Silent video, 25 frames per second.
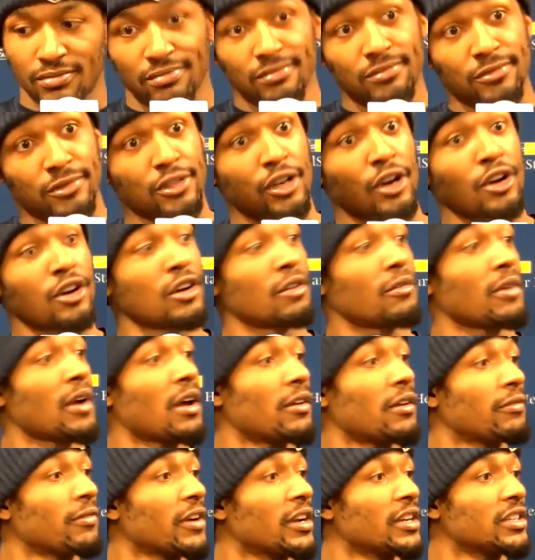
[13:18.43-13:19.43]
turn around a
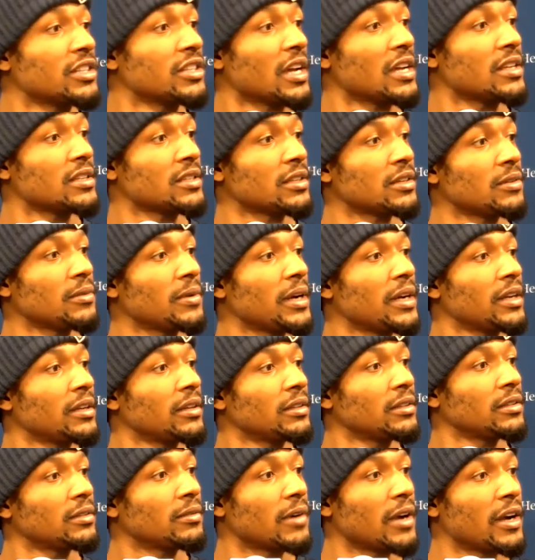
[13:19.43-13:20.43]
franchise in a way,
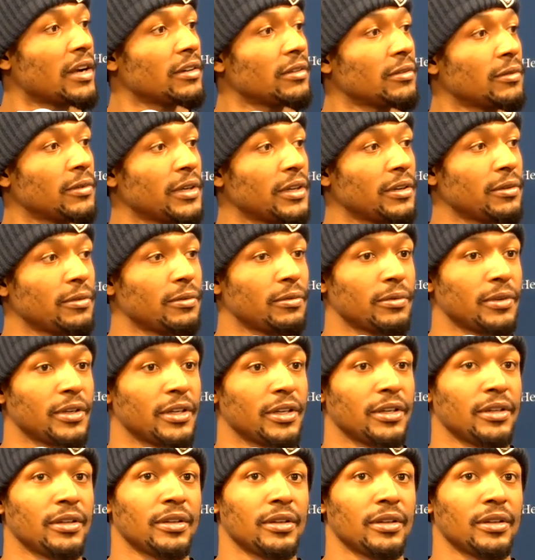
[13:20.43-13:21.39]
right? We